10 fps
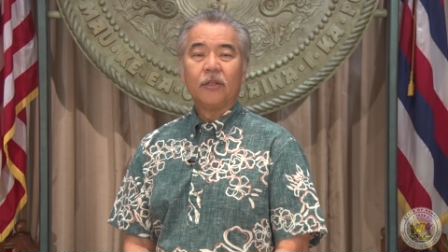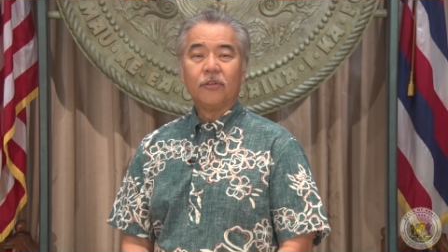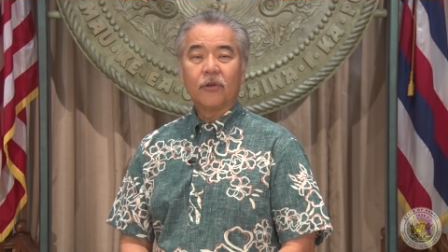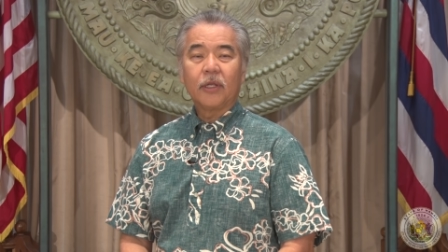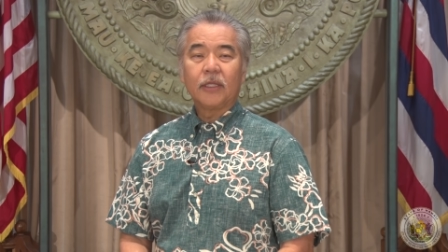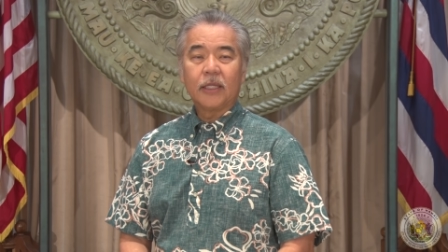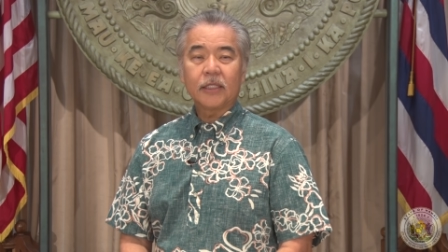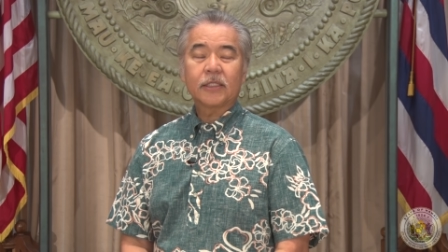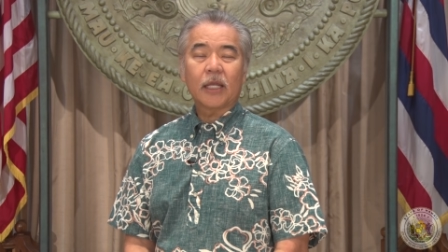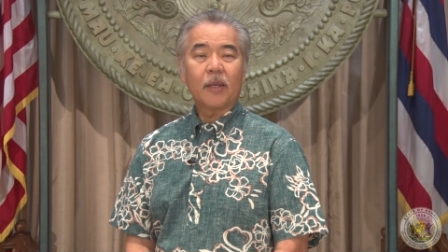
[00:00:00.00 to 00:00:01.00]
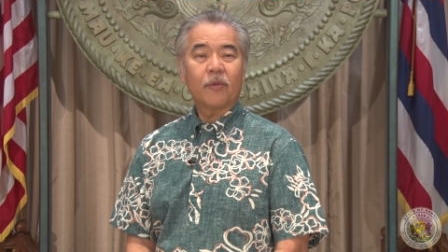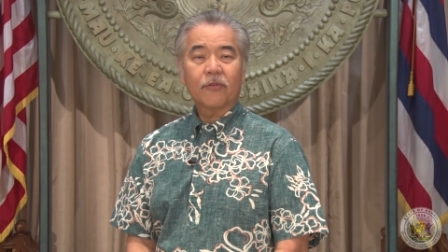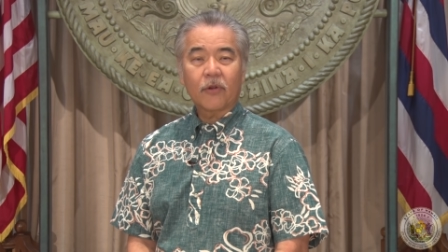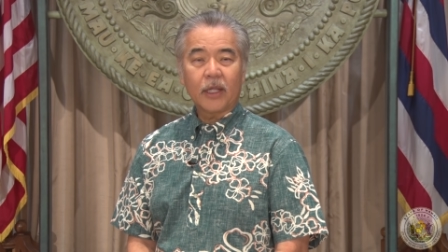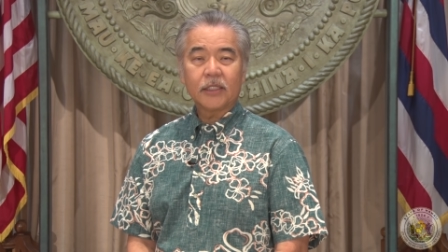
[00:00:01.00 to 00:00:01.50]
During this time
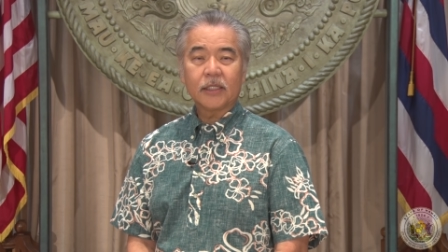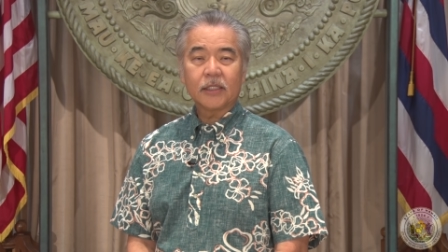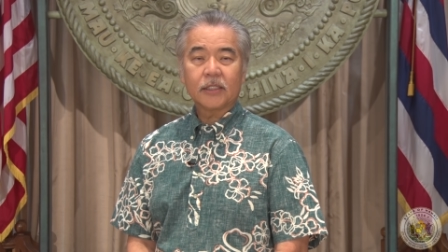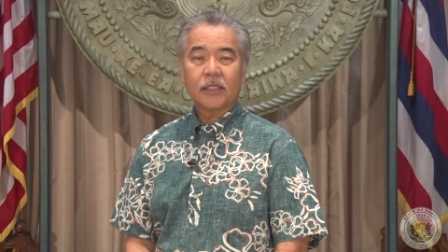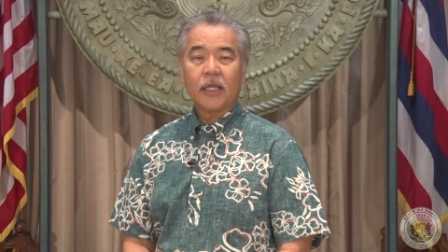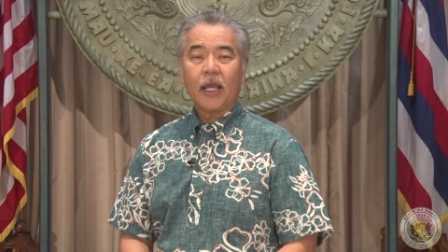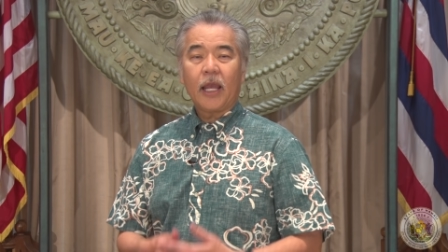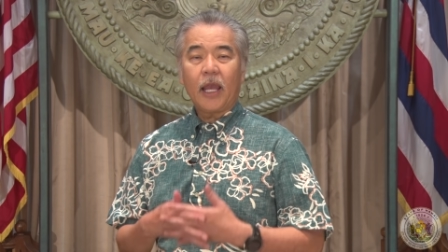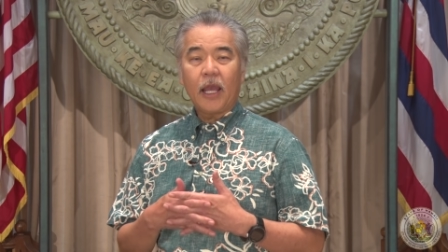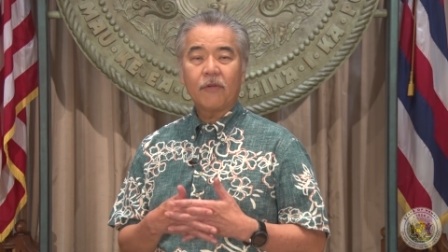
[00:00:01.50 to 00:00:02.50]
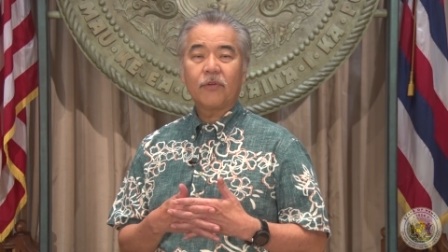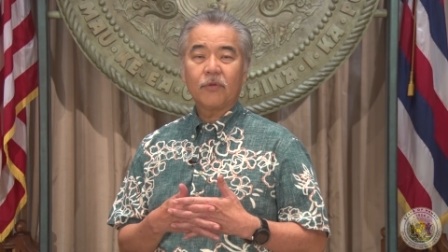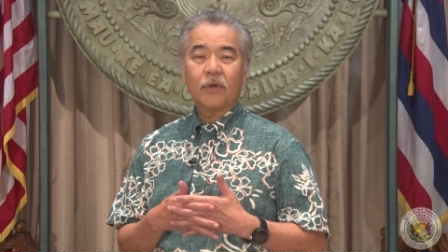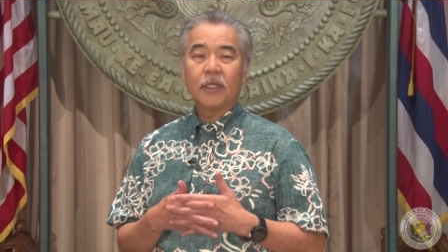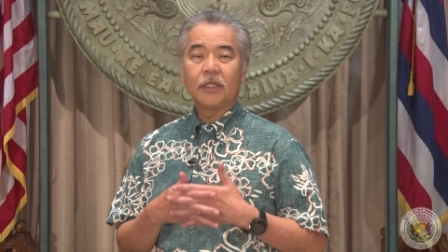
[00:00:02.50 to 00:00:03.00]
of crisis,
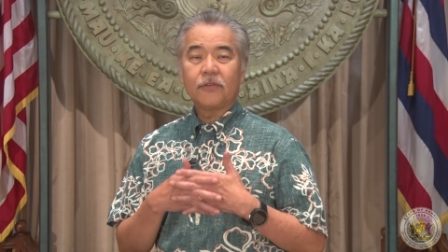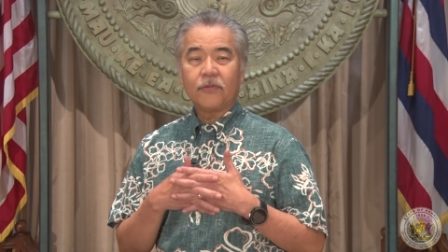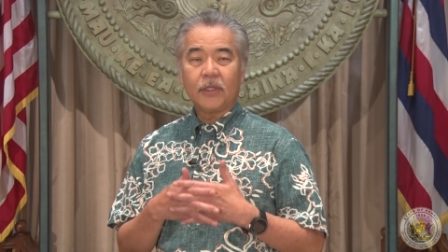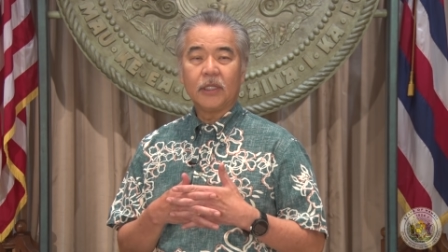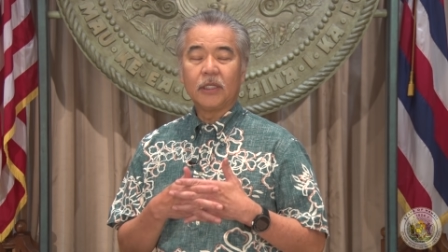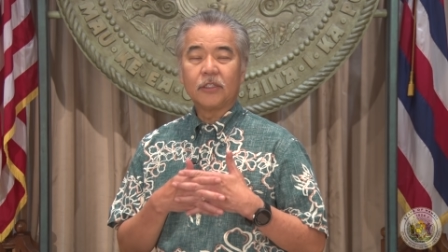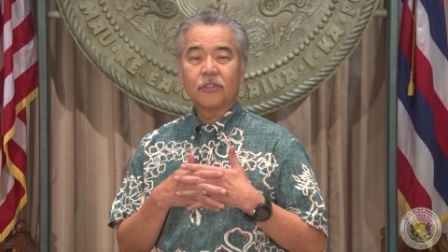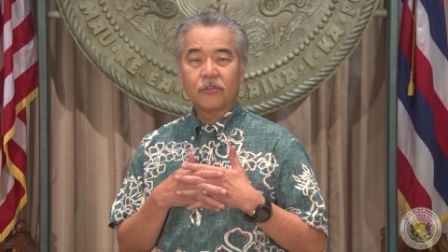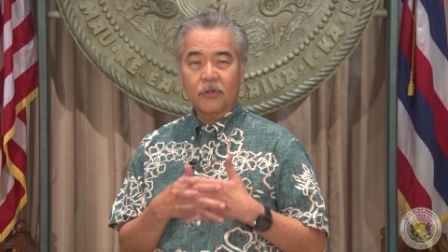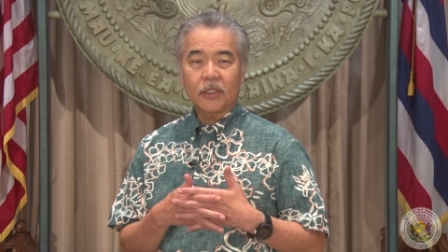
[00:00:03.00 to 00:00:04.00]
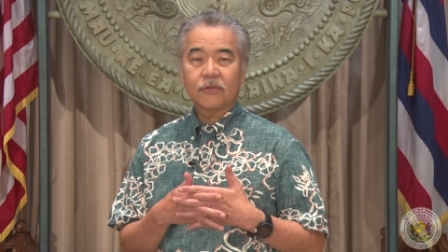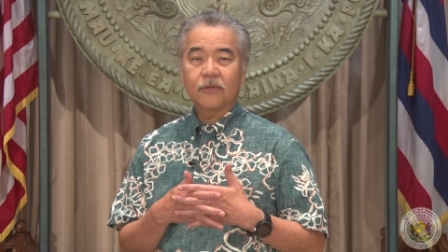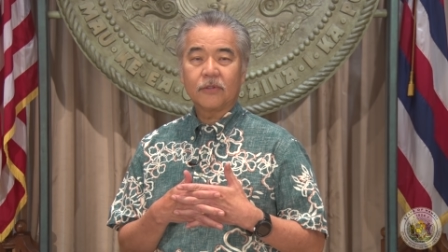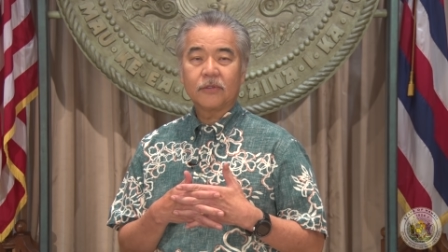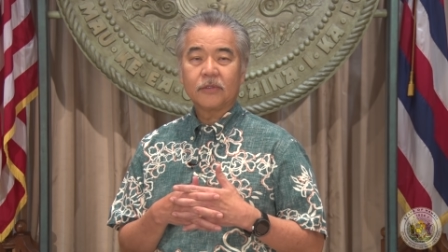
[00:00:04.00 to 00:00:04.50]
everyone is feeling
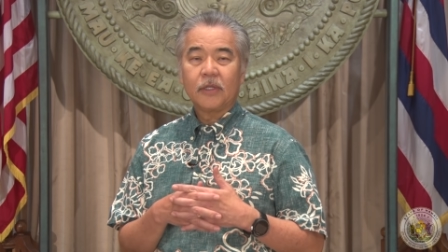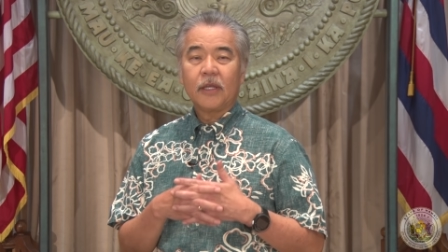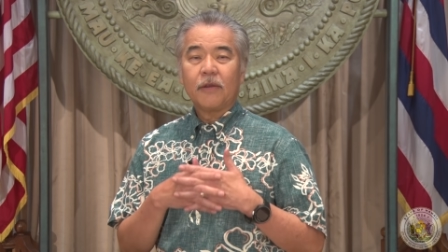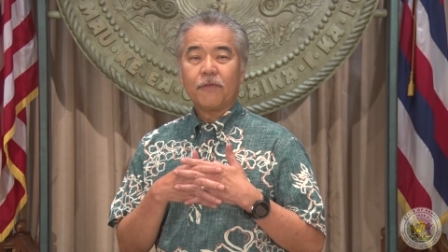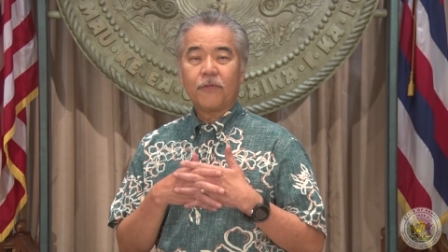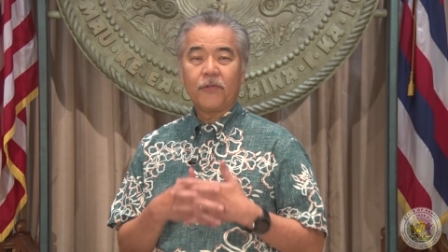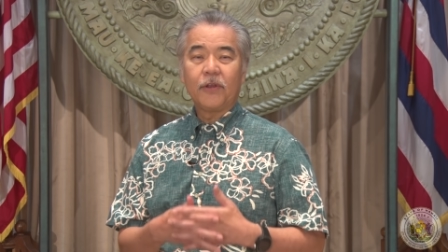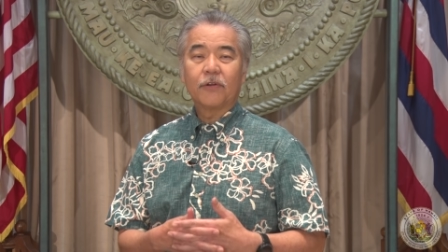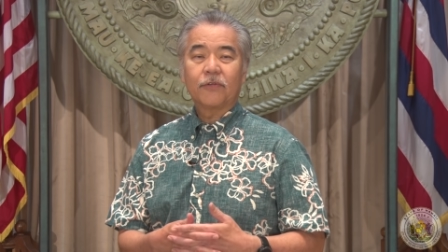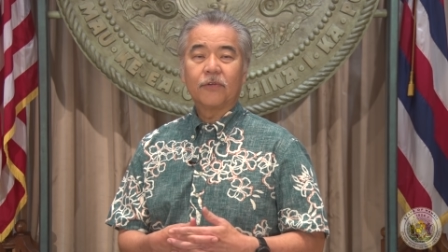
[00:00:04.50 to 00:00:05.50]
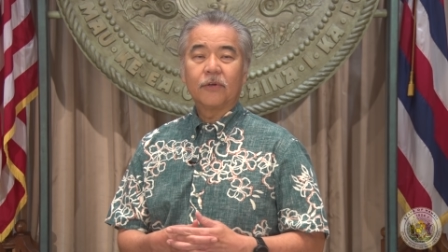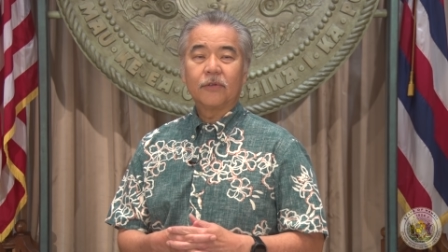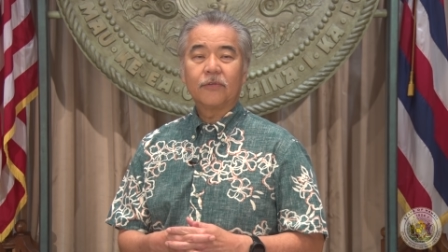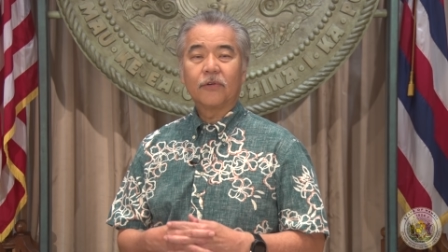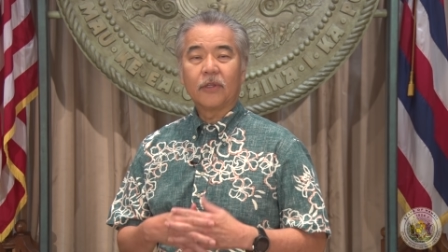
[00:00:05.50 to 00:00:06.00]
stressful,
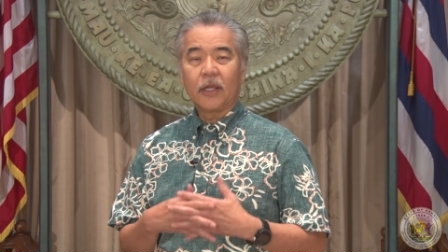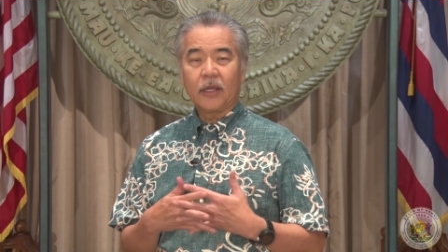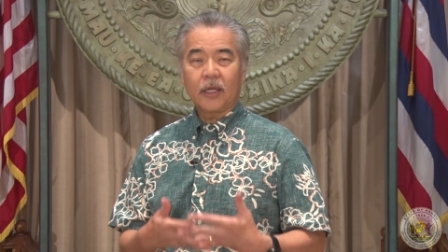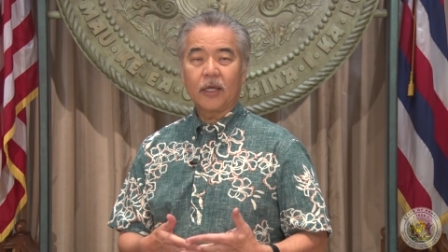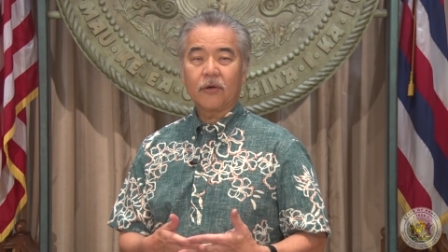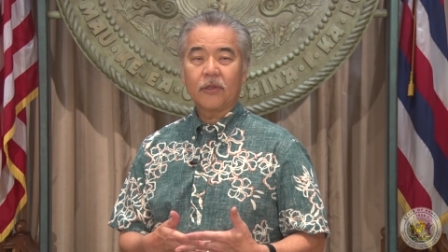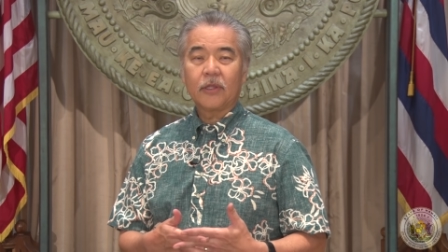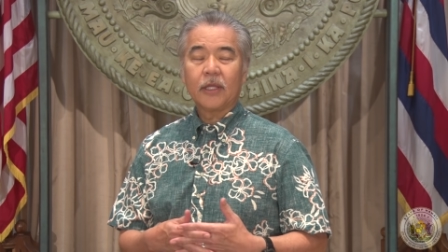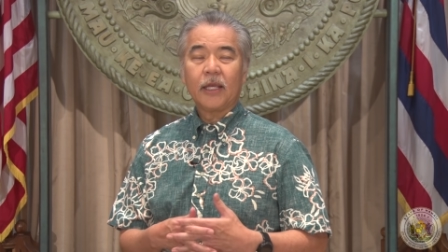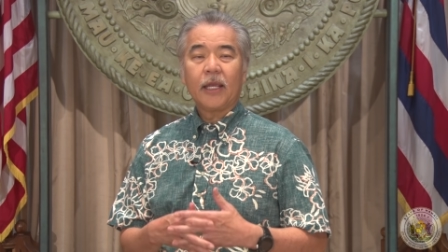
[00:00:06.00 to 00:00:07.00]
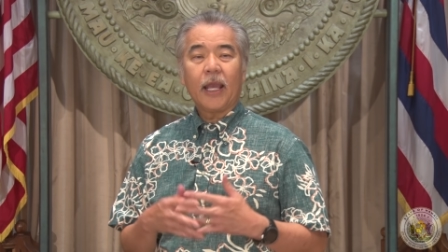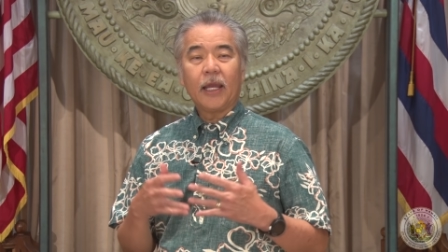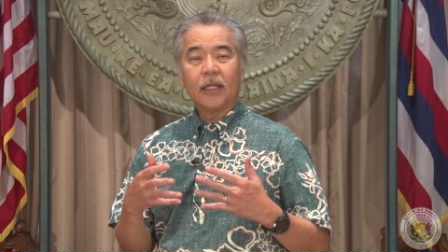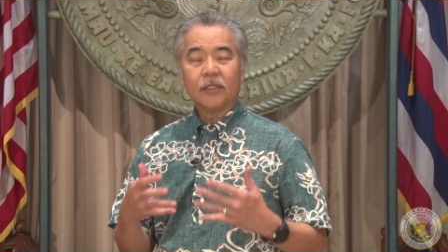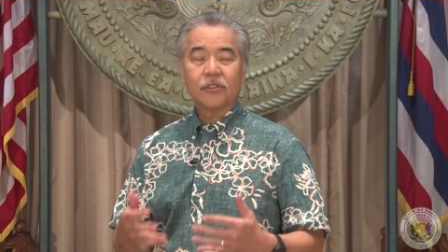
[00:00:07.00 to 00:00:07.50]
fearful for their health,
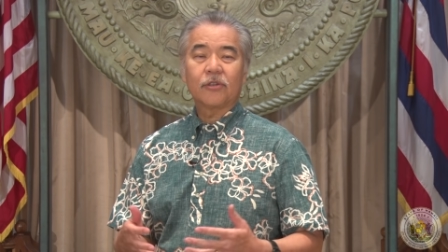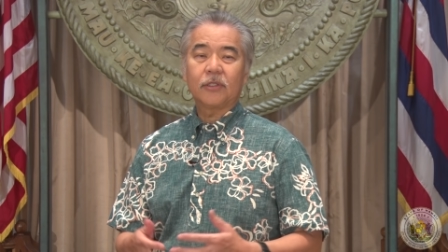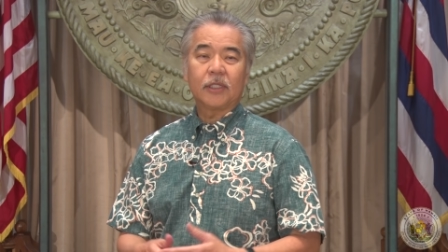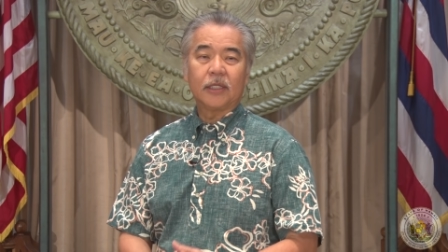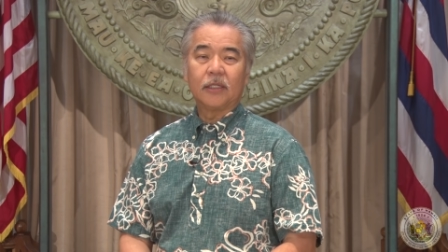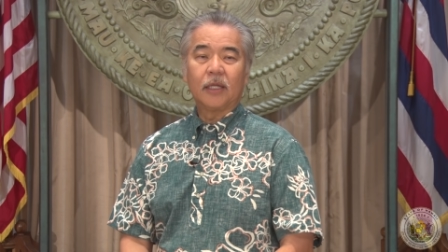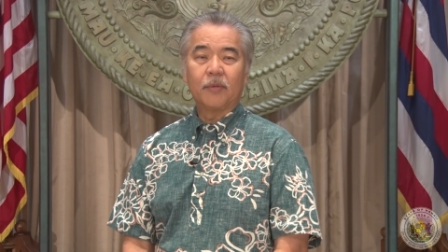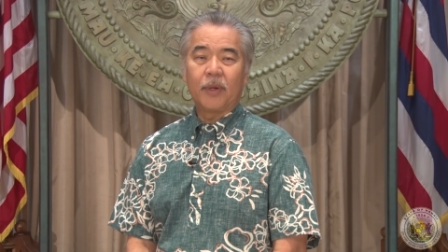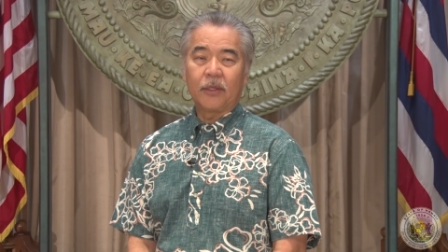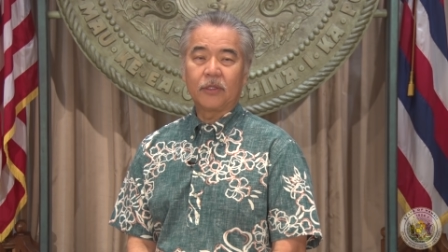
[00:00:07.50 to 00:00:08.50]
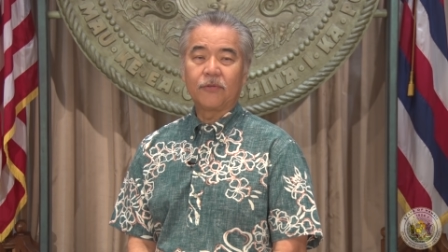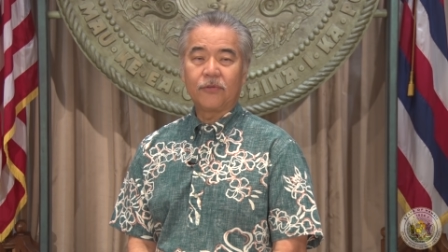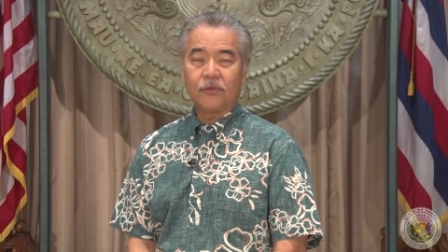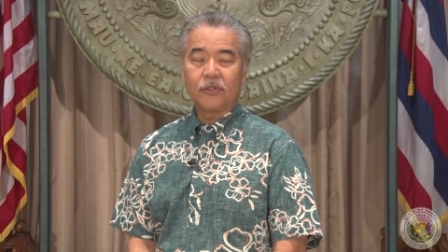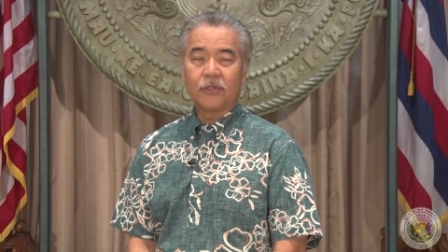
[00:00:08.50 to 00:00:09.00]
and uncertain about the
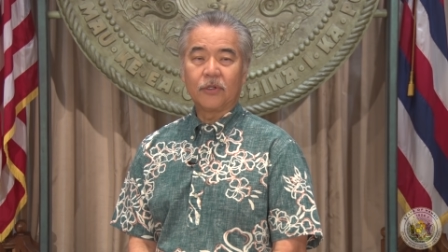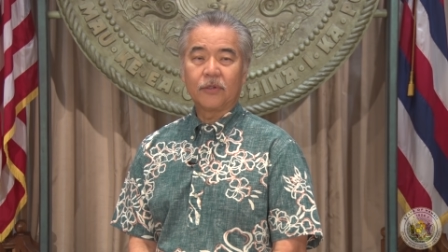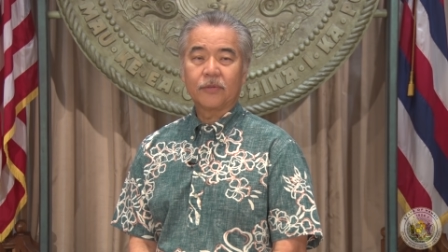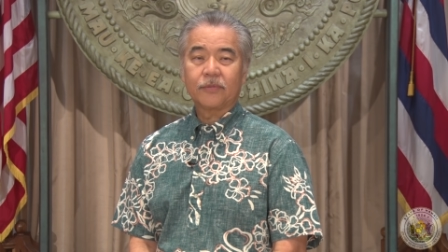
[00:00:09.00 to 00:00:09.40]
future.